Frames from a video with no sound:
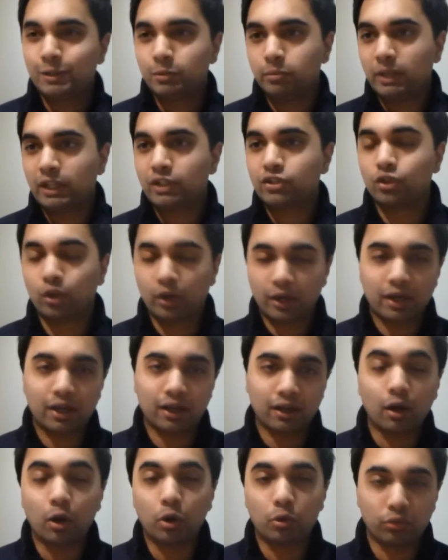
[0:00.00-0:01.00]
It's not a
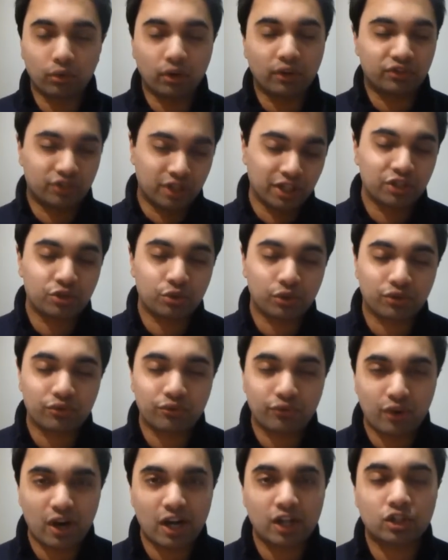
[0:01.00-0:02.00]
citrus
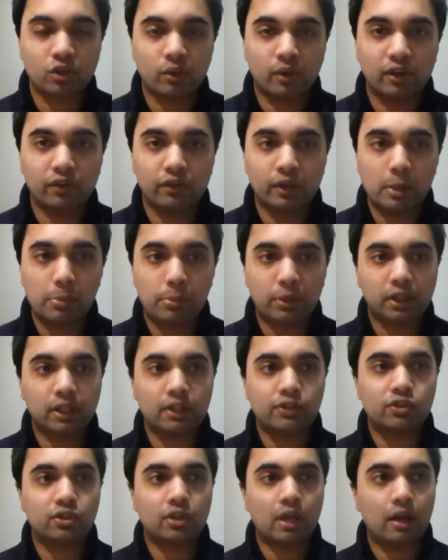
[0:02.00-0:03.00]
fresh or anything, but
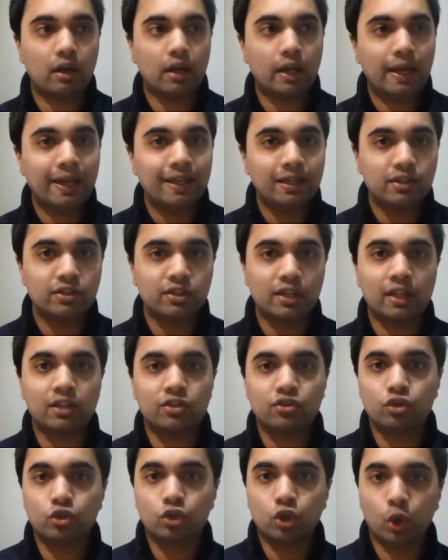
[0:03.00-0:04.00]
this
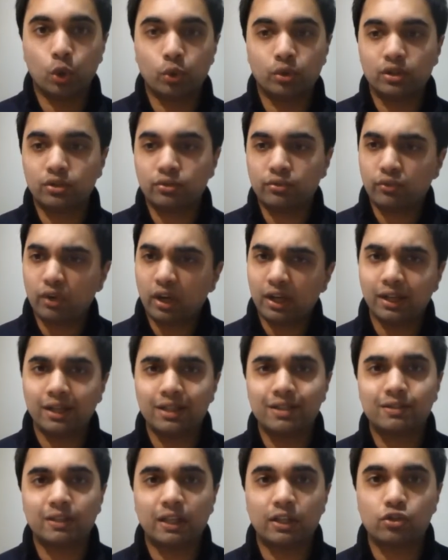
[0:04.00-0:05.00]
incense note, this
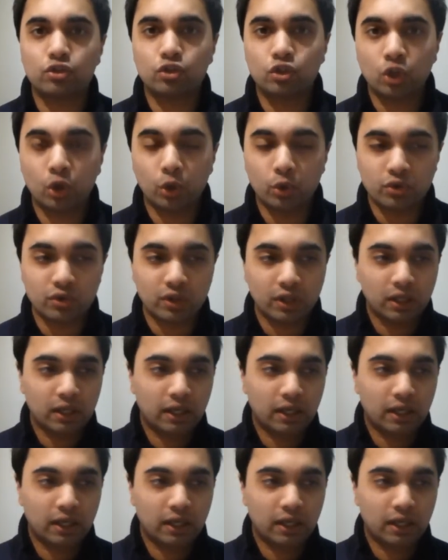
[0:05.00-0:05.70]
frankincense note,